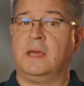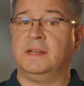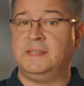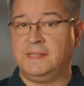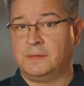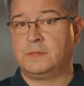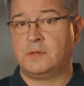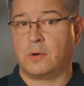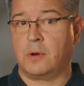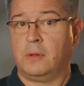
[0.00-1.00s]
and a detailed
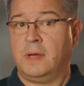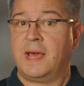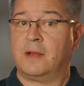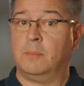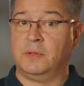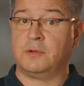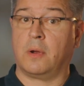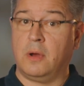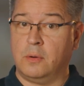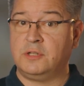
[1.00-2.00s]
tutorial on how to build
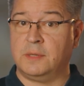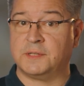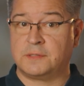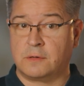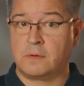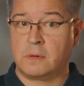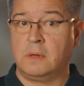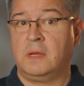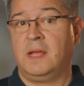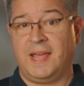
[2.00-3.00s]
your own Gemma server